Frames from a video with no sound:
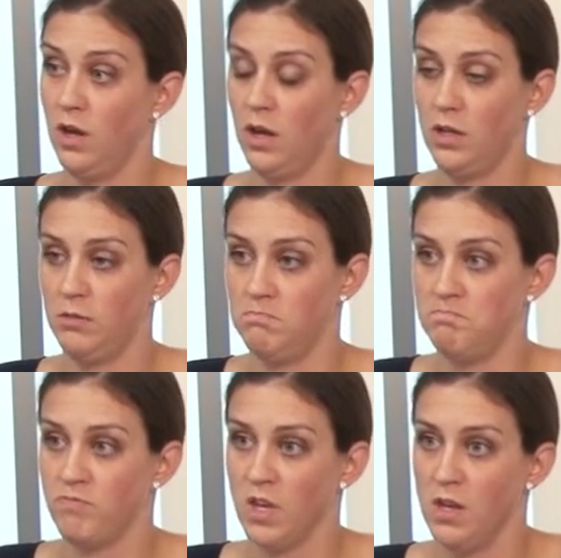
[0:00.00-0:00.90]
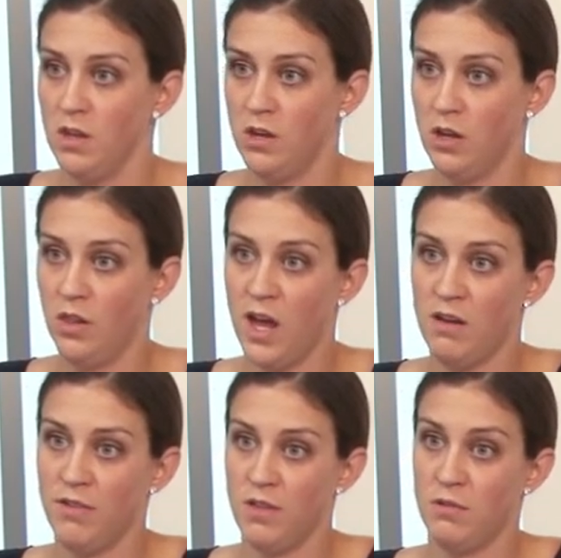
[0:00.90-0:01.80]
There are a
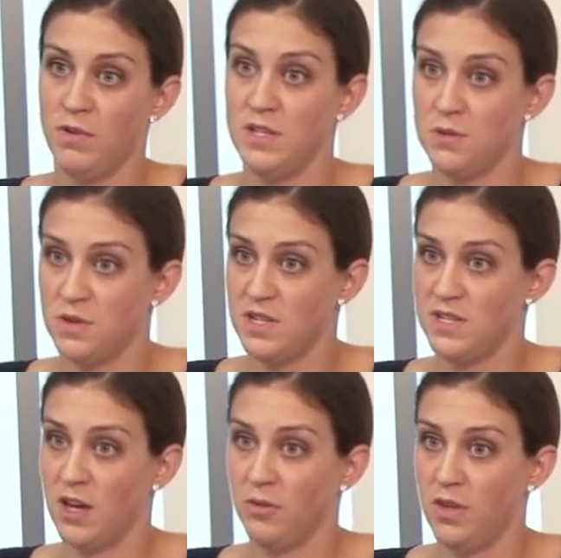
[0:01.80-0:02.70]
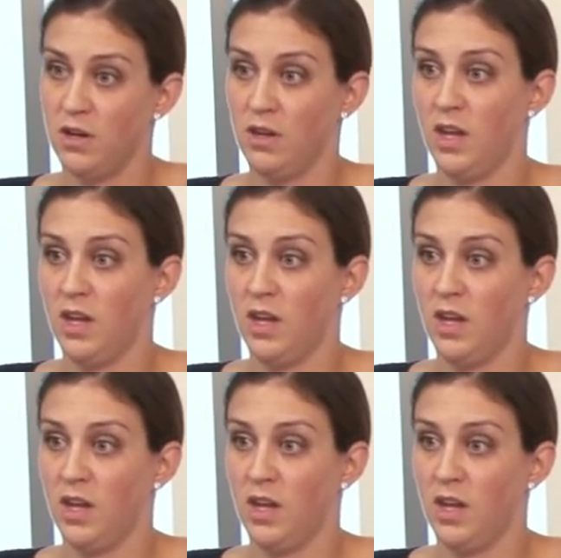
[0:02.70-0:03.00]
lot of other resources out there.